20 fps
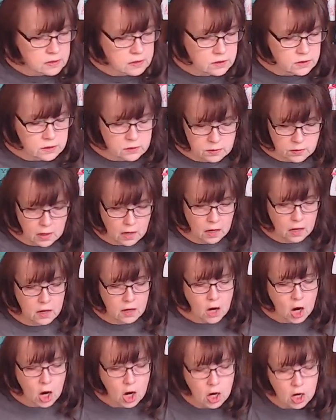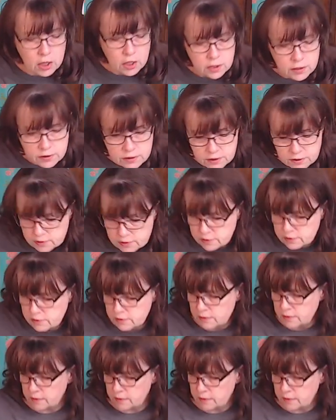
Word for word: do our hearts.